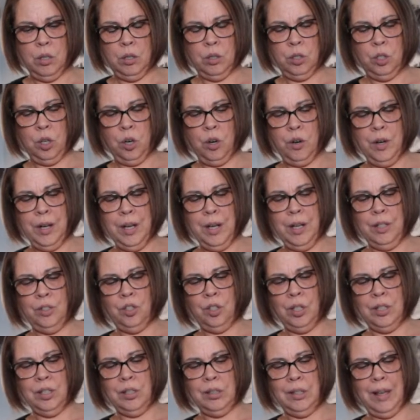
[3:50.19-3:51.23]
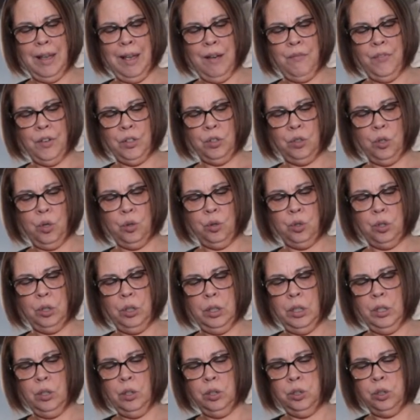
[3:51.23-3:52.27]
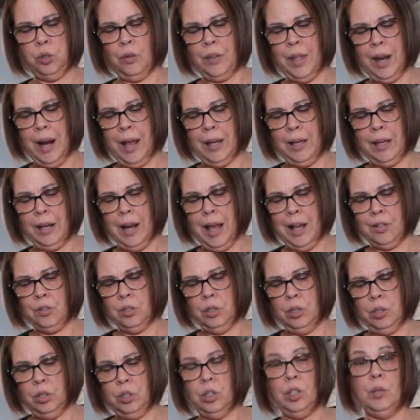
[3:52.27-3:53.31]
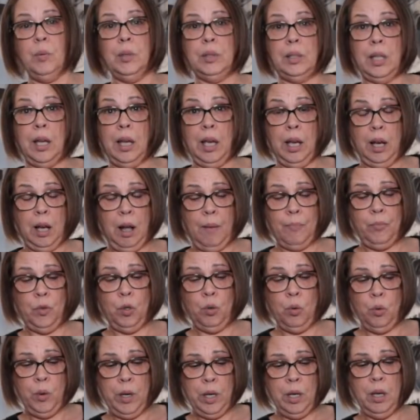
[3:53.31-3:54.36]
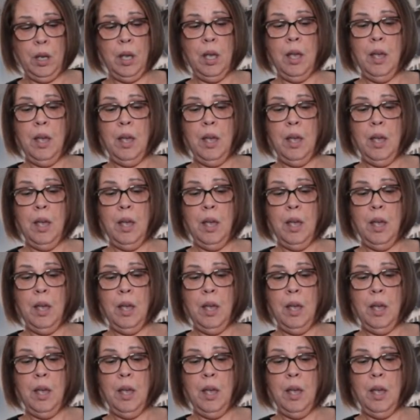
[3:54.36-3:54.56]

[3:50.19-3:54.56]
turning it just ever so little so that I can actually see what the heck I'm doing.